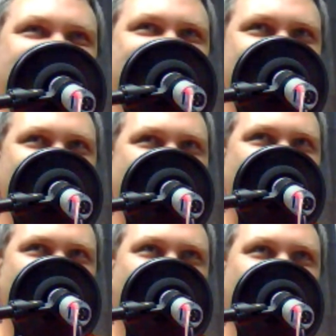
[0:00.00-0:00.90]

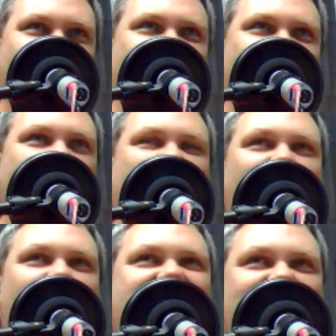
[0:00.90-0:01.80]
smile, but
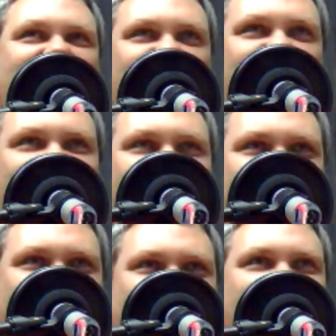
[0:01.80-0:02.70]
it wasn't
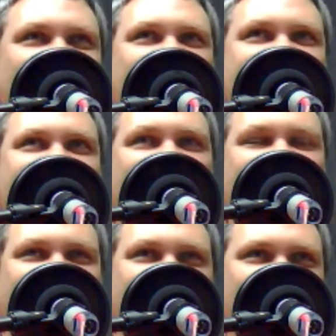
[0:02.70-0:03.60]
funny. It was
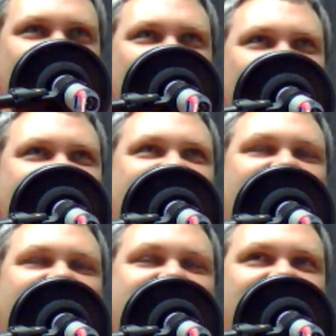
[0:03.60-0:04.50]
mildly humorous, and
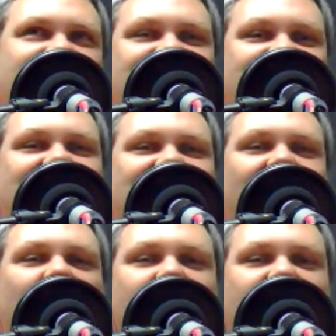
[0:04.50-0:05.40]
that was kind of like the
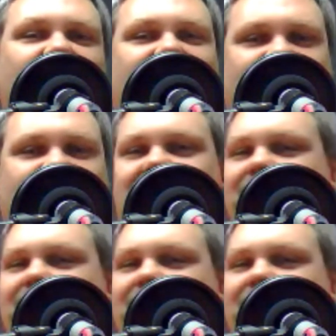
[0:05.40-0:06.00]
whole movie.